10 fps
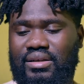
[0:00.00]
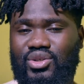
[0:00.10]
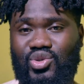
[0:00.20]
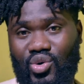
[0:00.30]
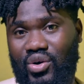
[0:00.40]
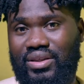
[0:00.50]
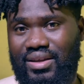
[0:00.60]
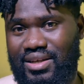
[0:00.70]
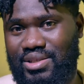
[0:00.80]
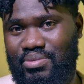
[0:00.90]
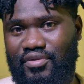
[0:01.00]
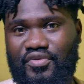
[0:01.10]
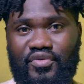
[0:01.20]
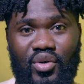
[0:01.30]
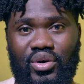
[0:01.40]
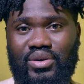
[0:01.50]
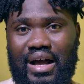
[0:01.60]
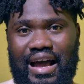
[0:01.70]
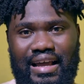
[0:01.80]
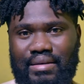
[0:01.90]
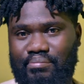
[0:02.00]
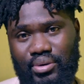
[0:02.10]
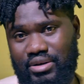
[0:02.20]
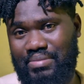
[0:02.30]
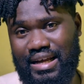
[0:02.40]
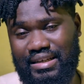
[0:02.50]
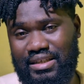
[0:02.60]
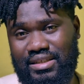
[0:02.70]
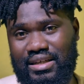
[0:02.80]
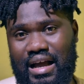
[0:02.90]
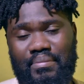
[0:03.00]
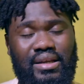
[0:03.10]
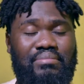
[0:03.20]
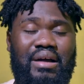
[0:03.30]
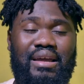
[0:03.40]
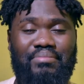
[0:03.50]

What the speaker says: saw this before I bought my DJI, I mean my